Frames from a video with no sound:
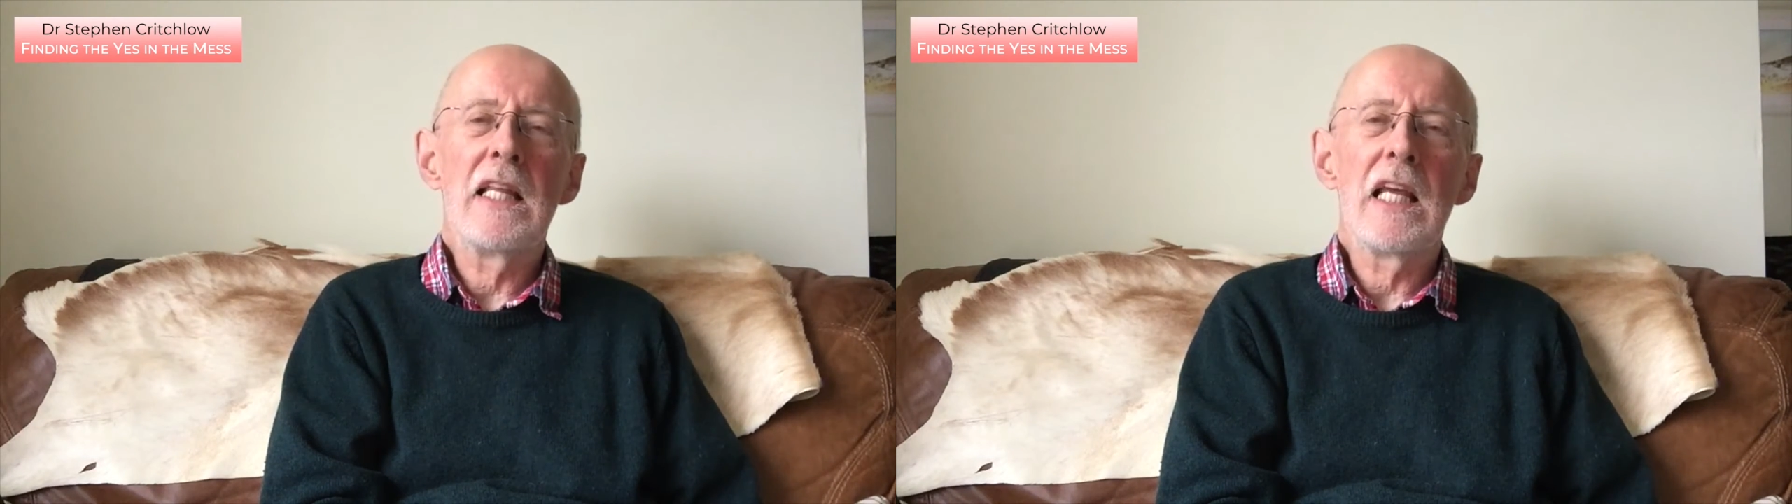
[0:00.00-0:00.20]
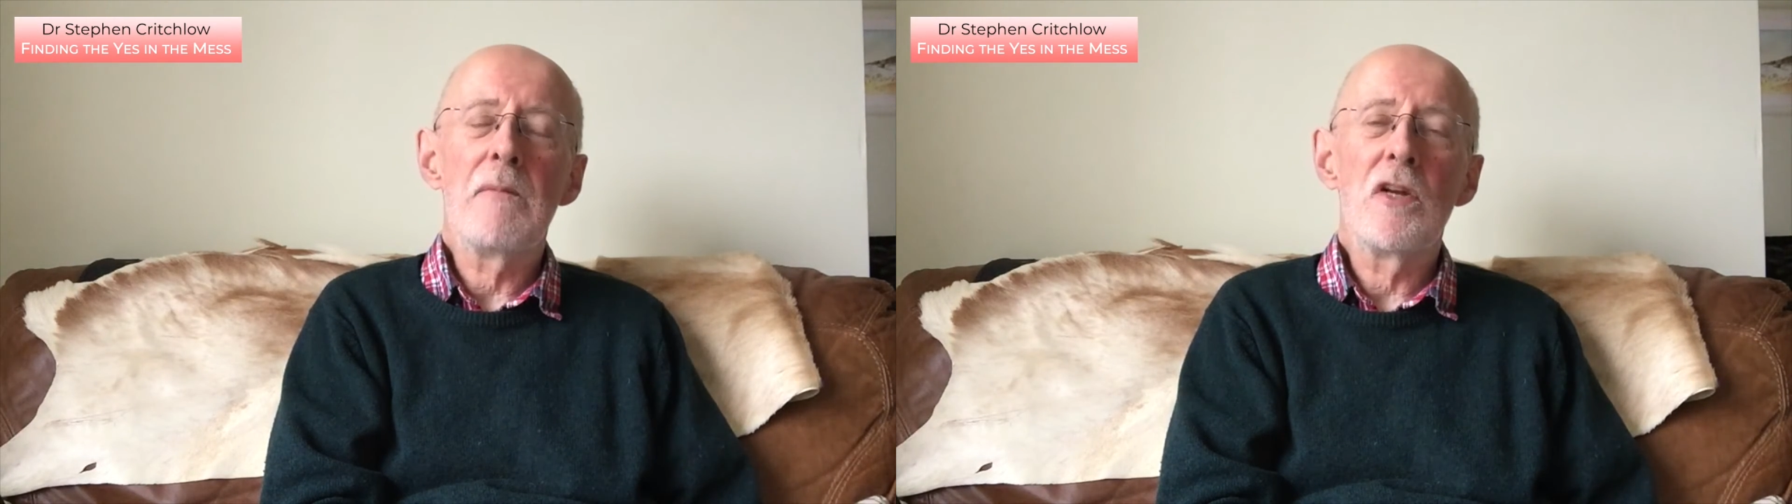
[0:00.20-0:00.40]

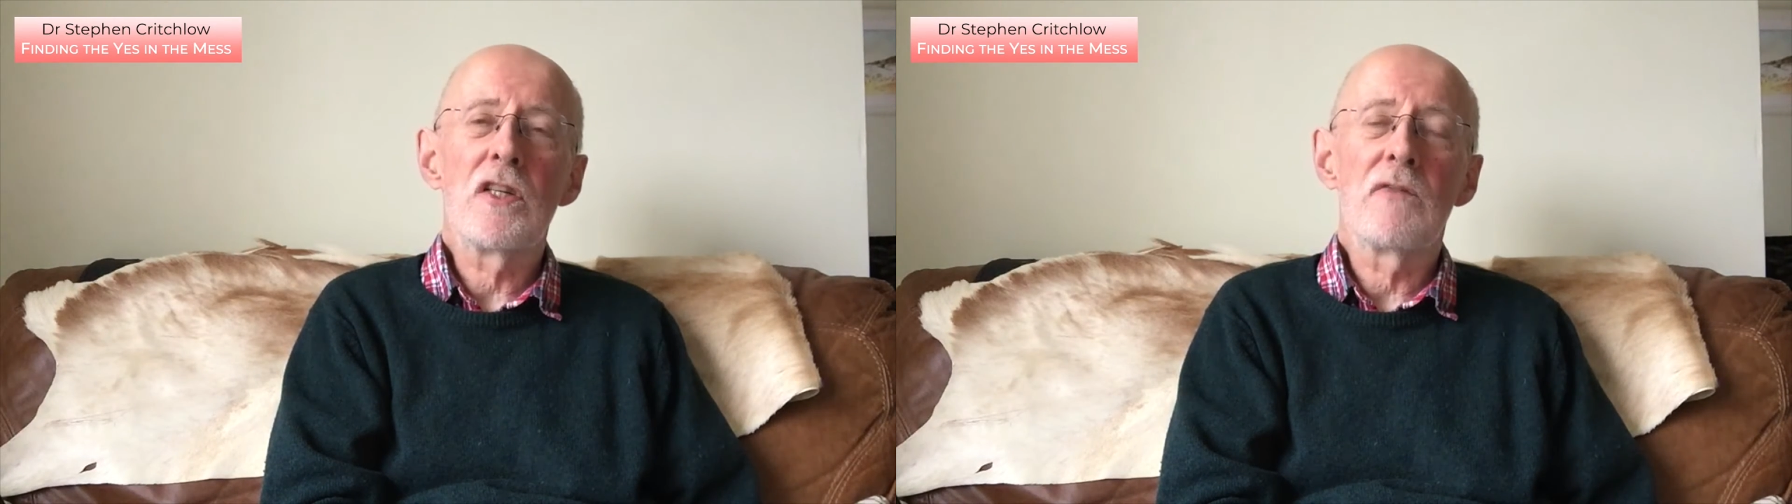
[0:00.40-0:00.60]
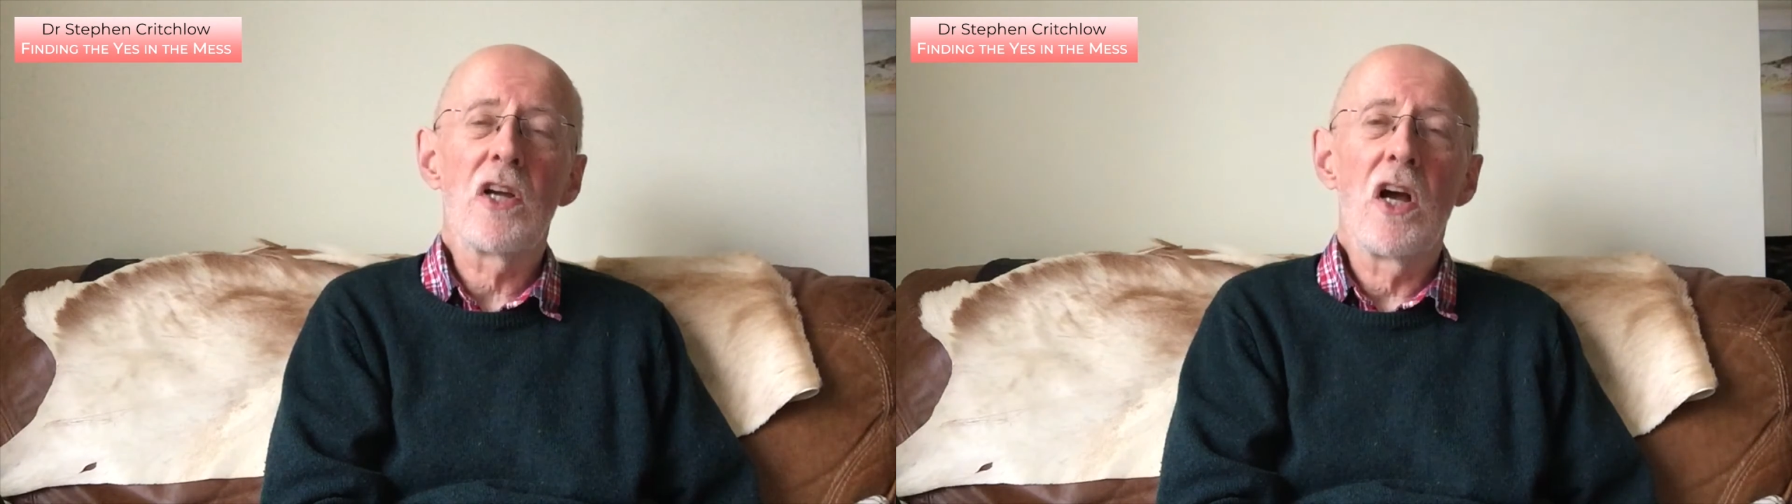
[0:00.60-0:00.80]
the image
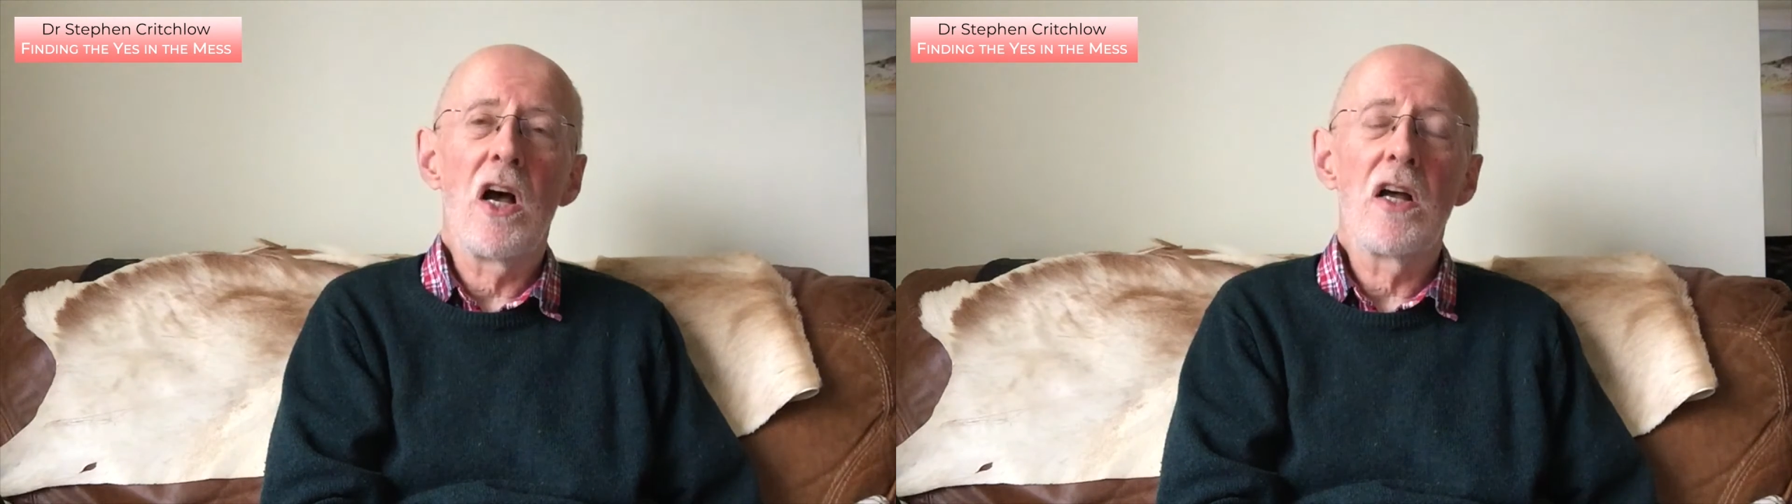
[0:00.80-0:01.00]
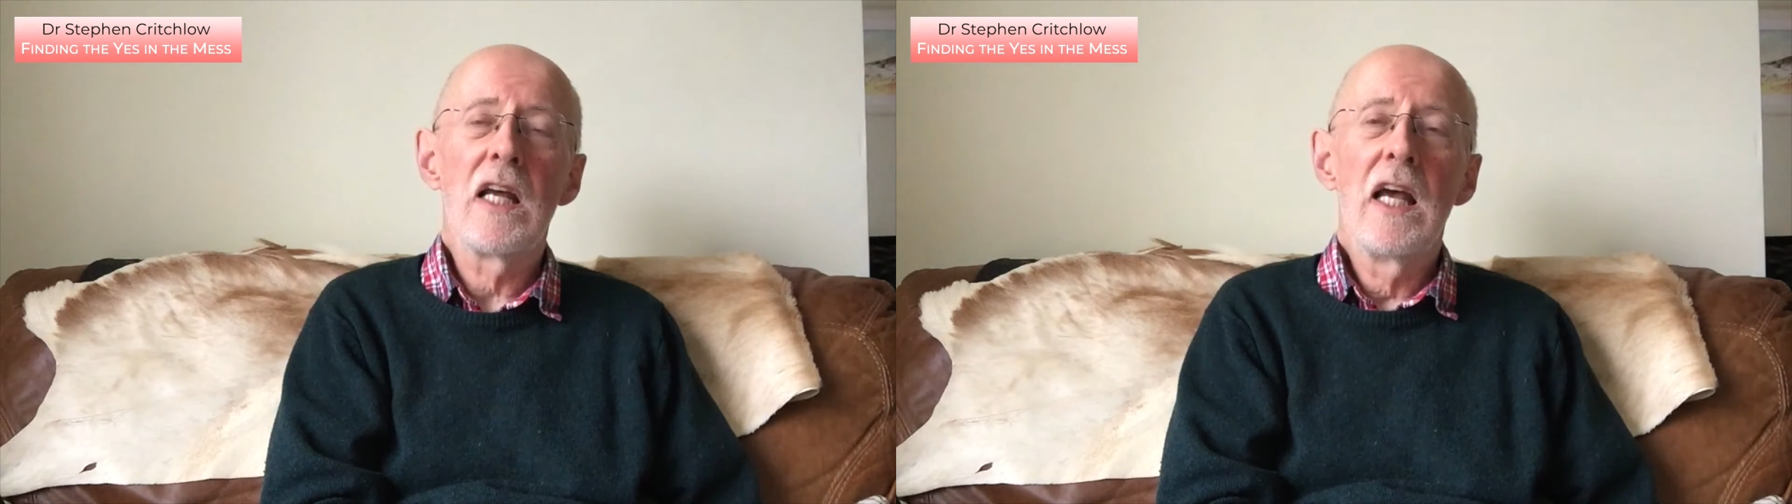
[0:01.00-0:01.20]
of
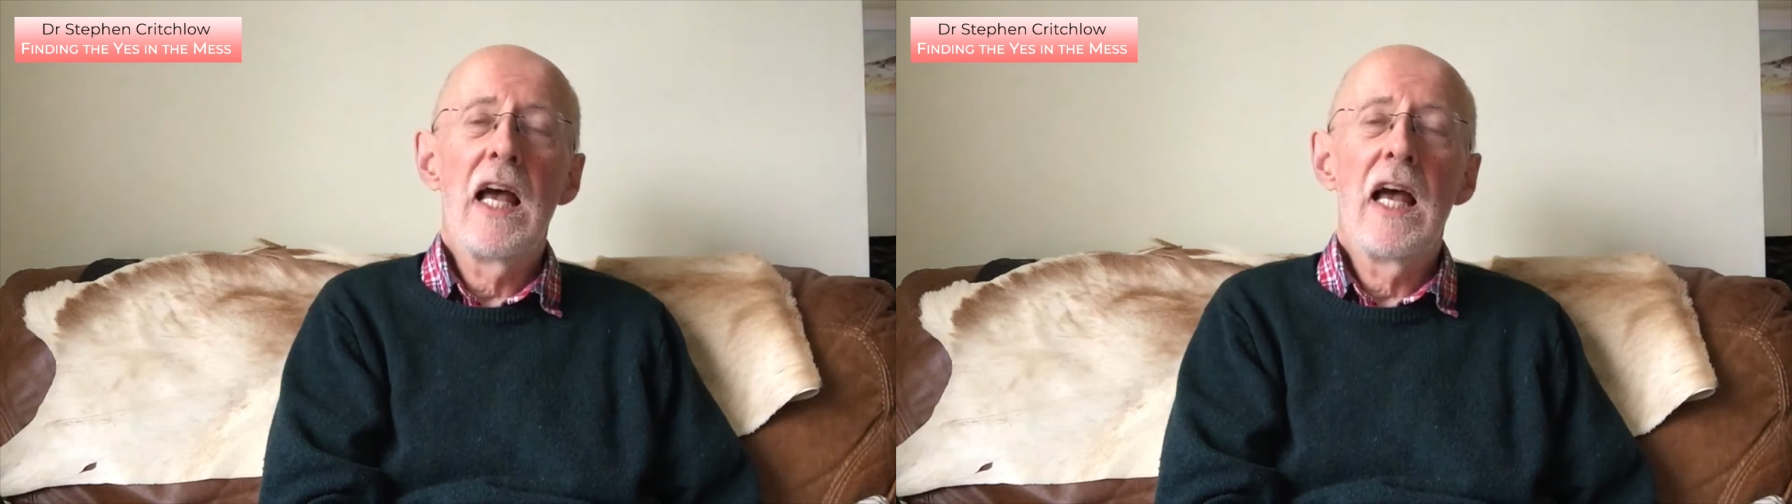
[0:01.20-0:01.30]
God